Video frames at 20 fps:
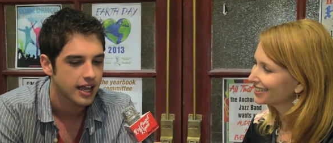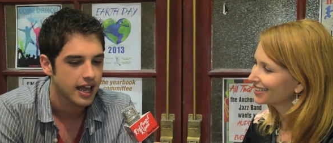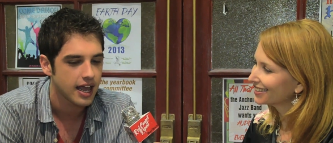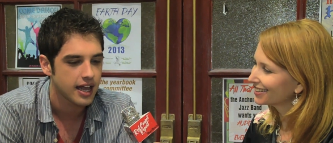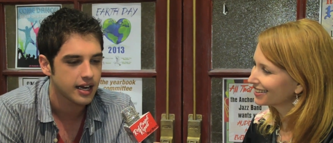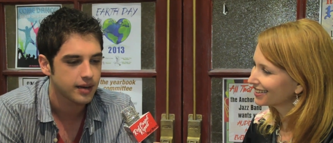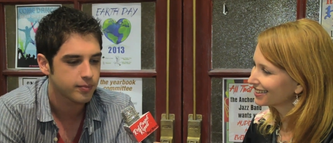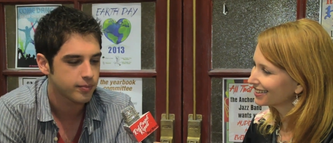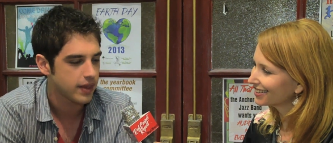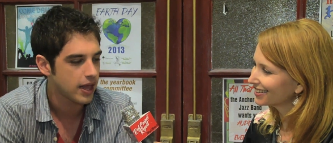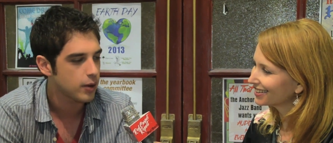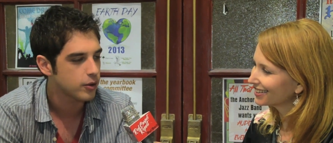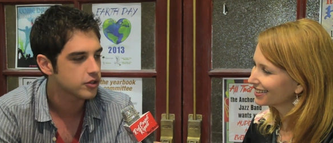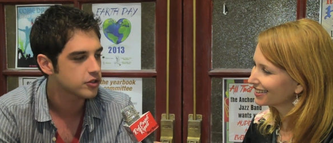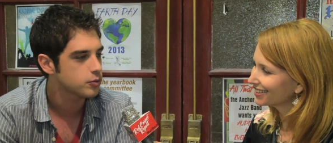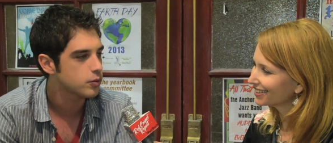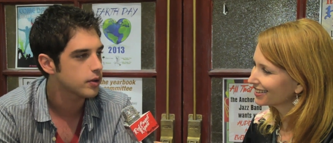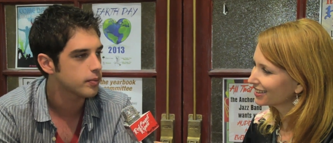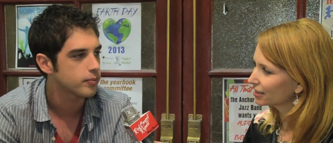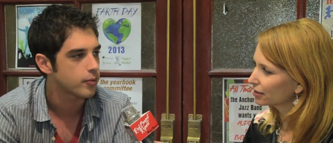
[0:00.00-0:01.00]
Speaker 1: and that was
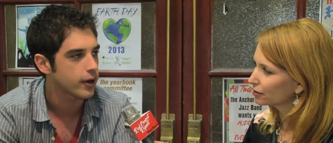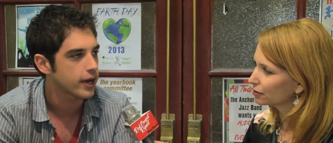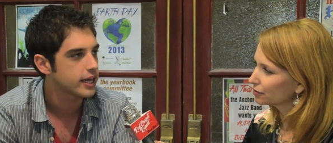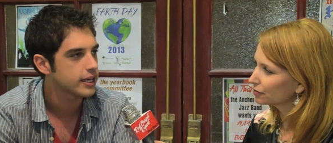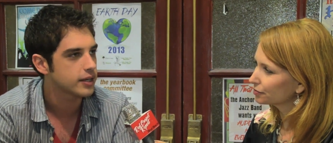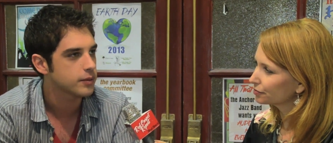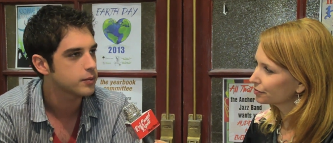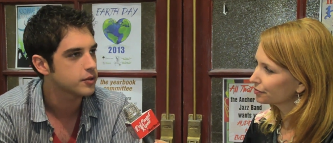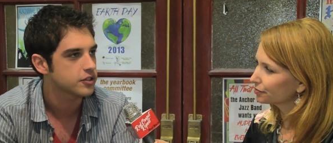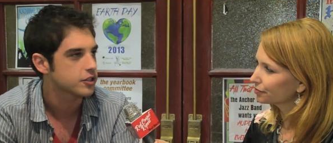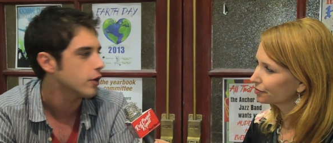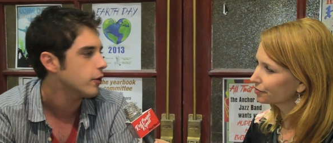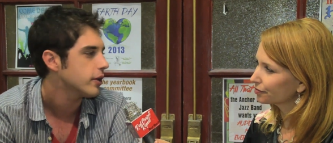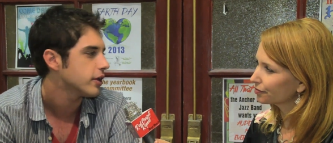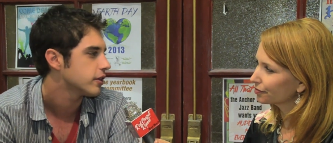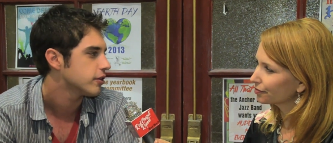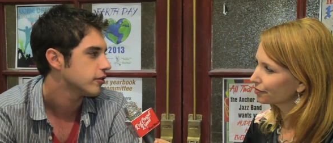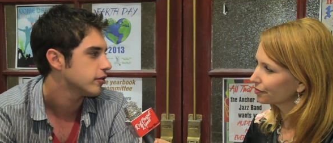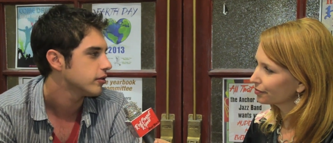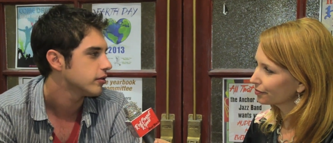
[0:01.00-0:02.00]
what Brandon was going
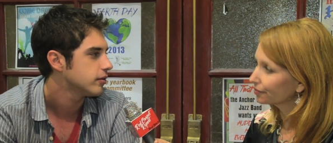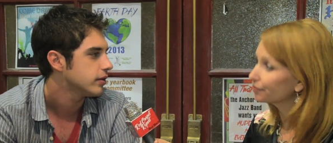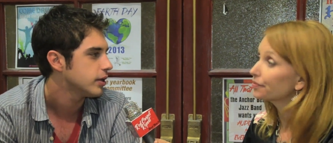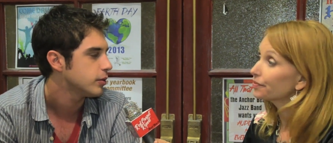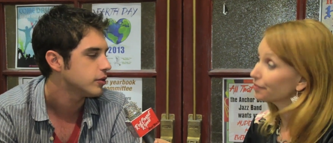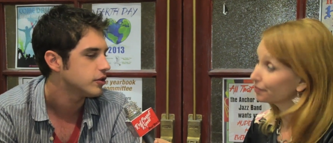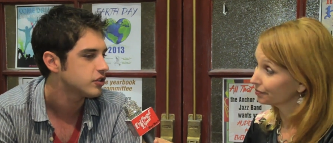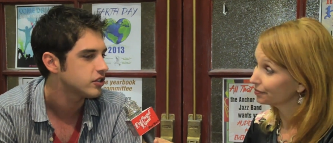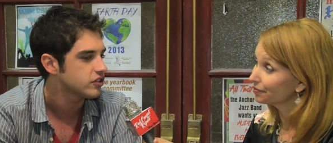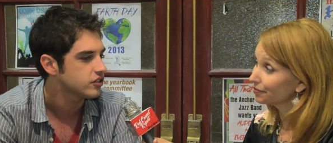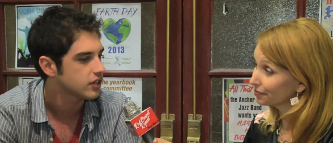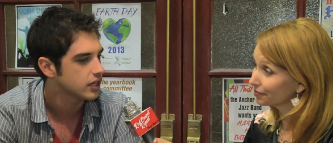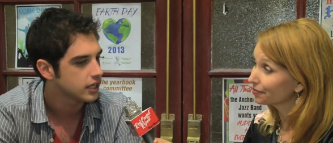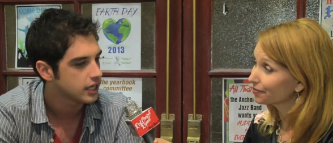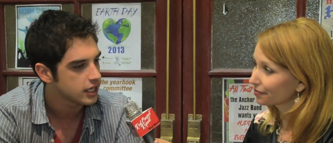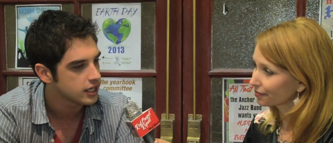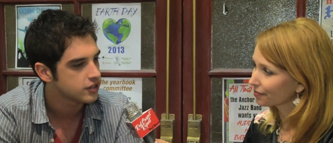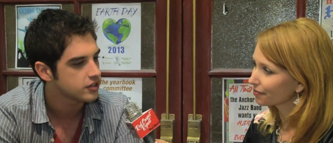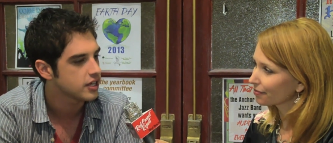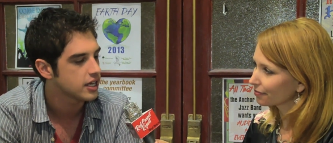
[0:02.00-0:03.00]
through. It was just in
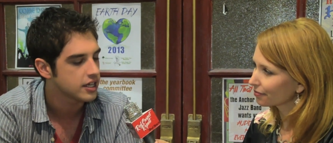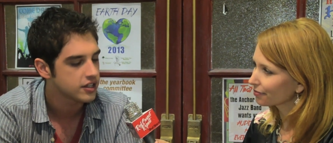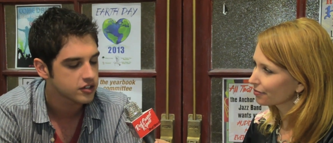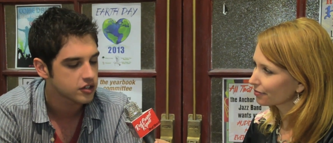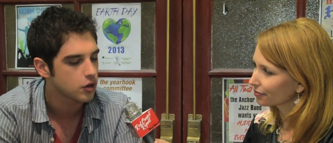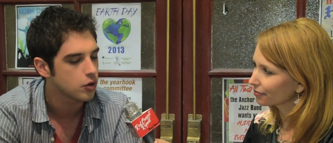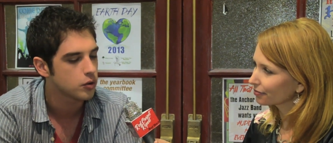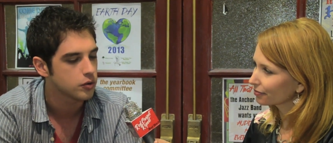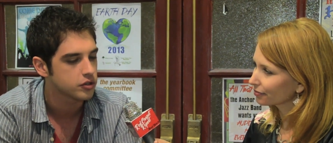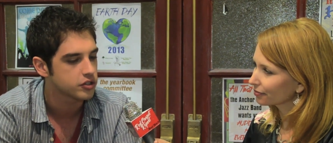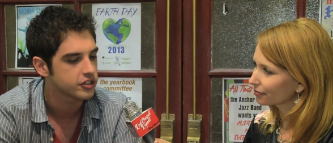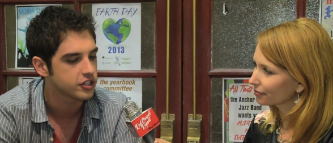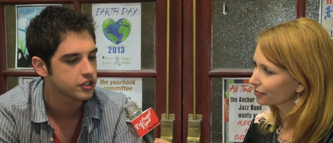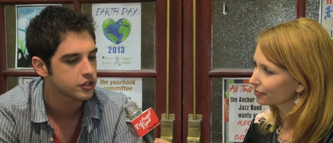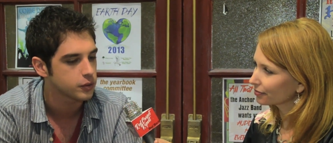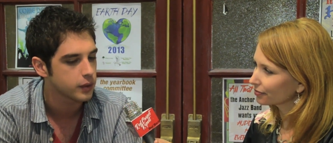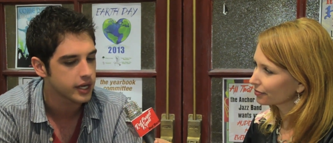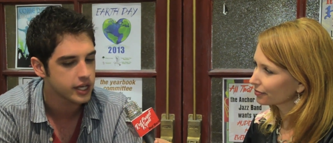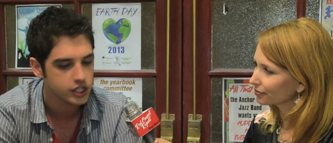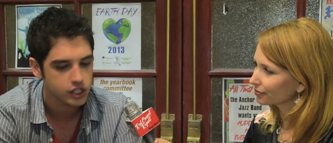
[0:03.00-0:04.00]
his his own
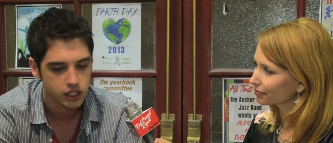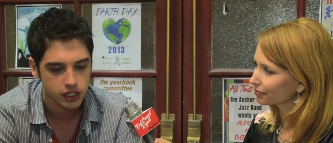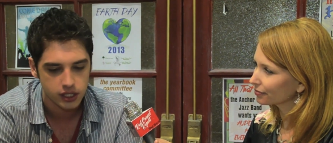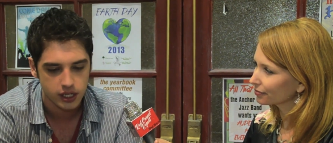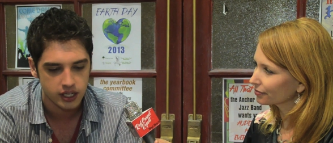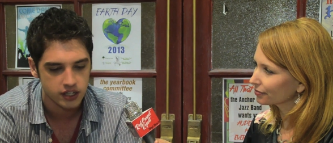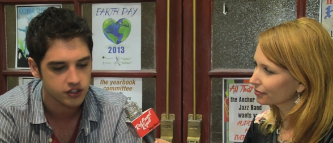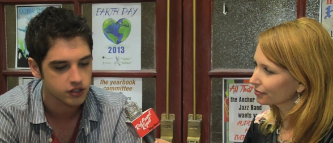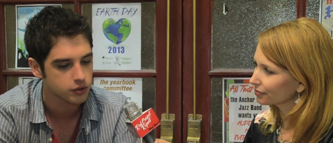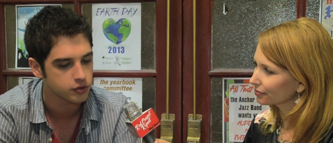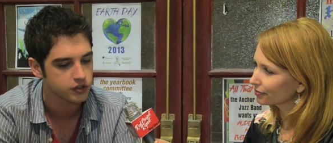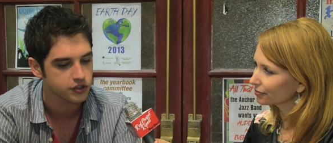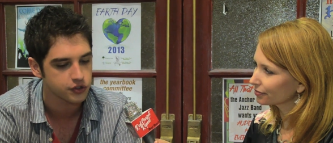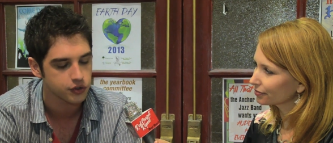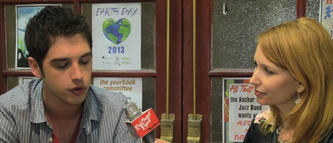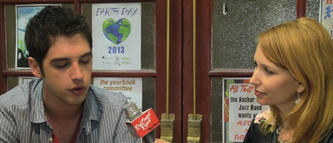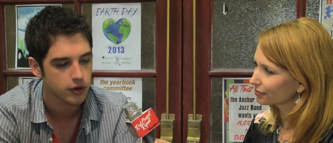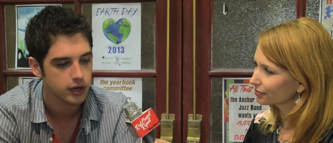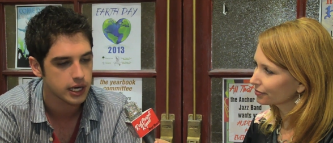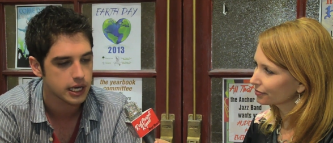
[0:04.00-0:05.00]
situation, his own
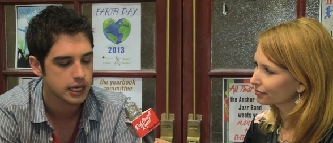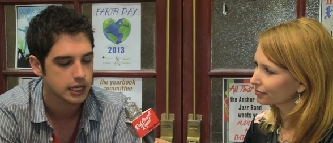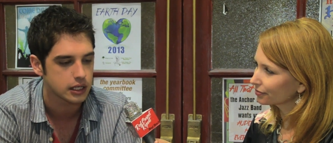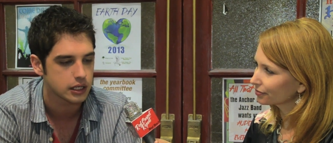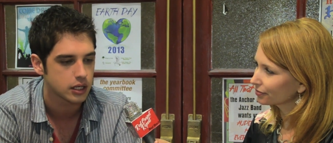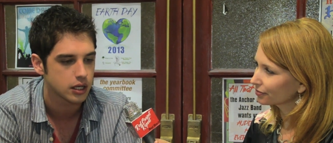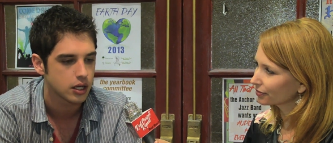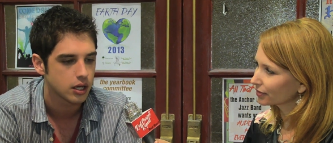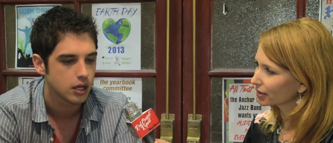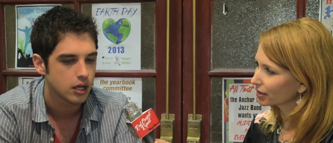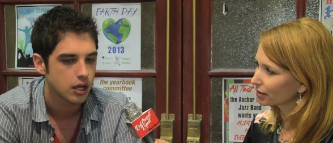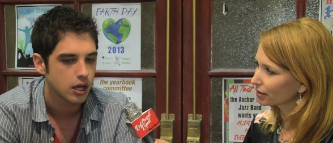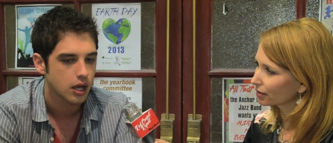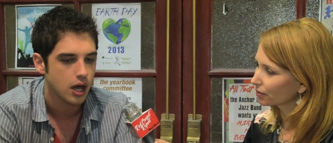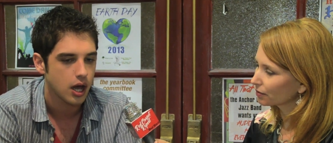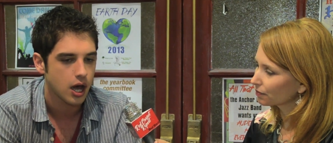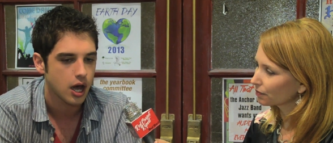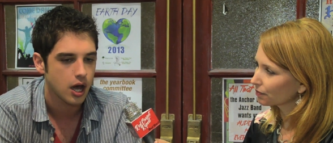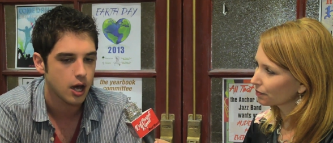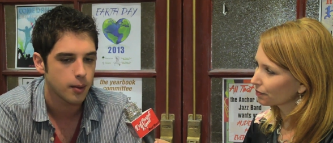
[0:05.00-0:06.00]
story, and
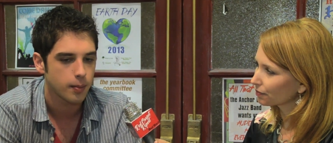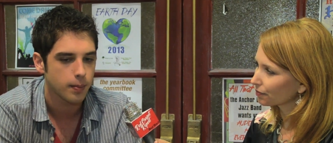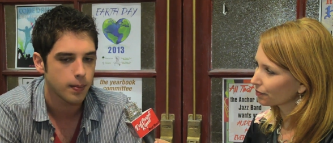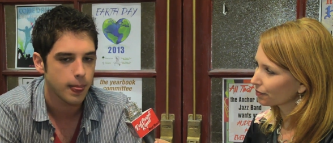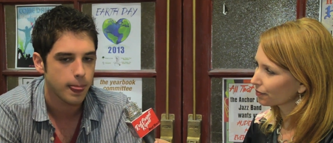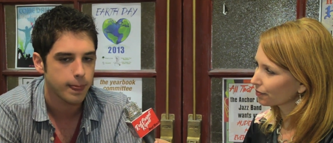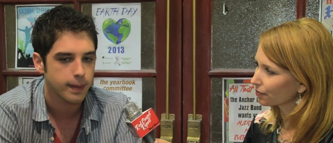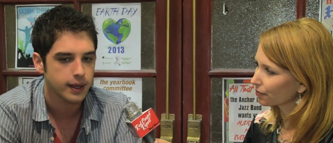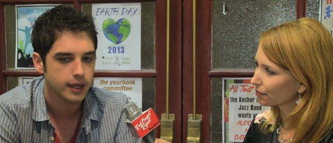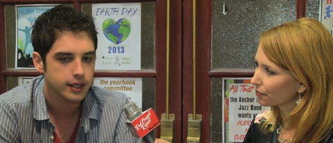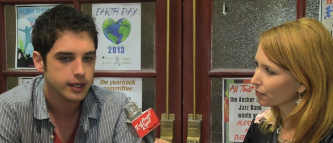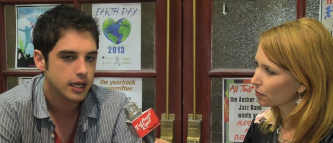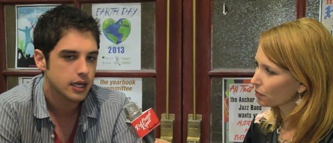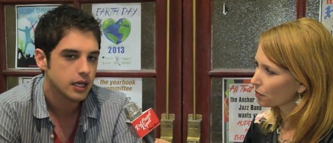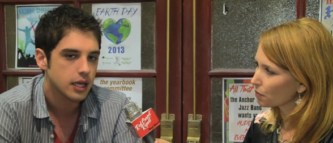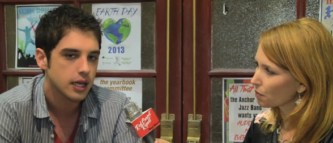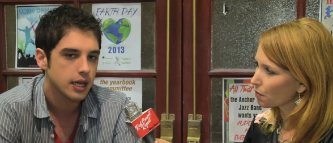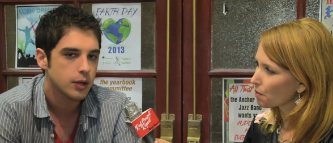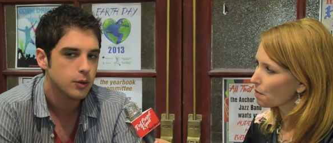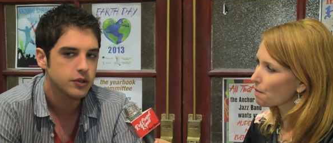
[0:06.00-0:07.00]
um, it, it
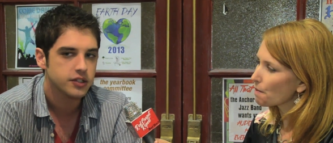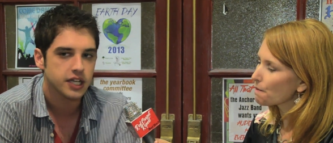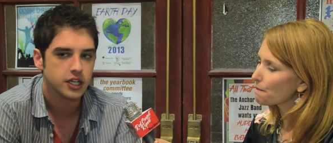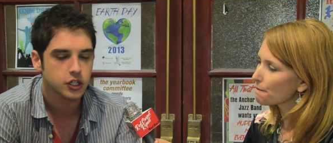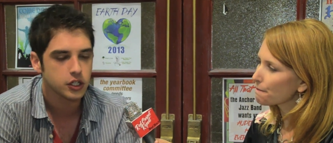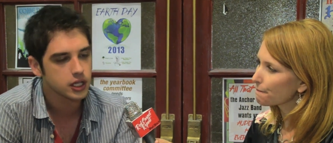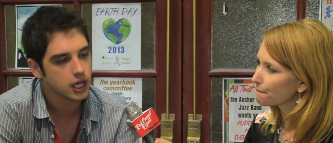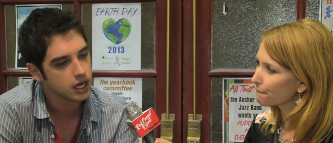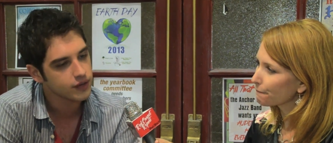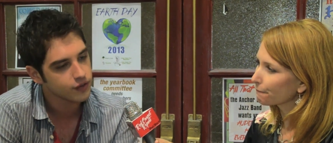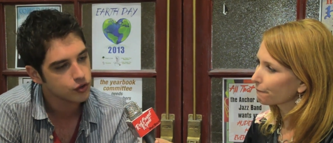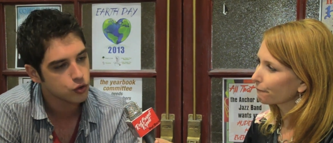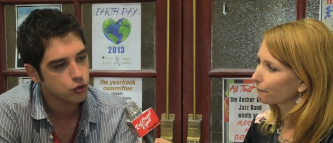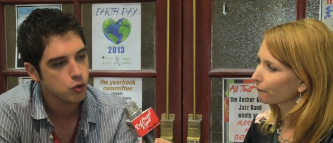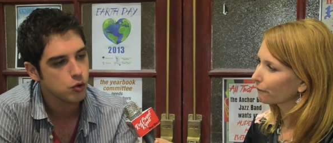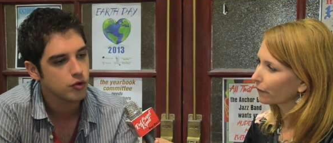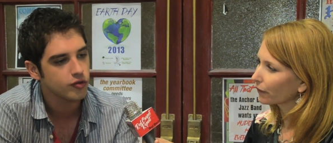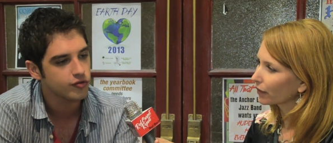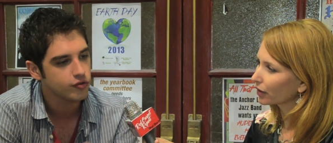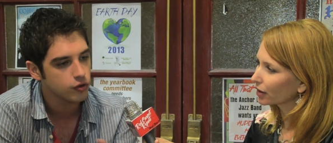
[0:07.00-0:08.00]
it was actually kind of a
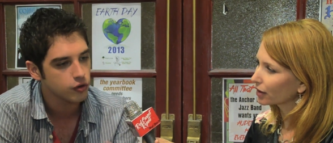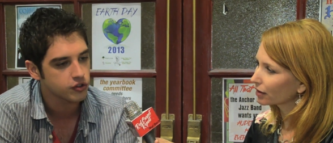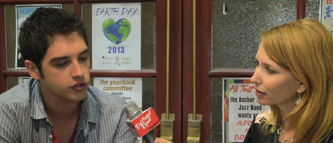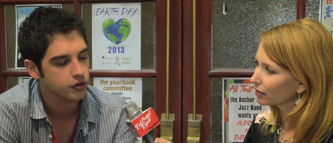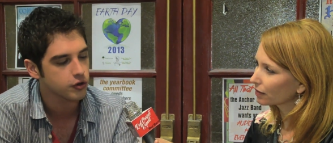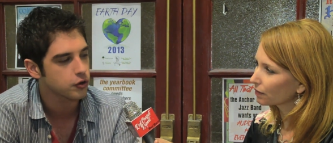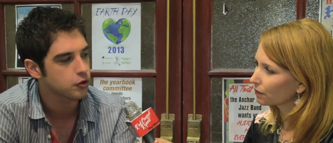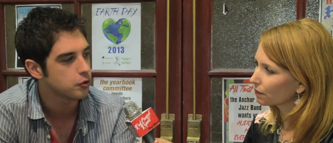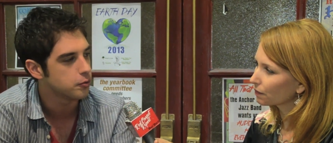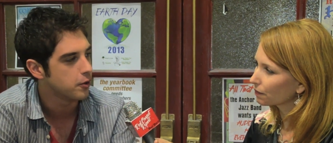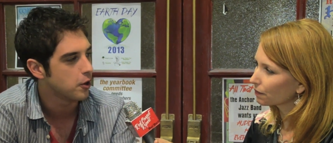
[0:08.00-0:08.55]
cool full circle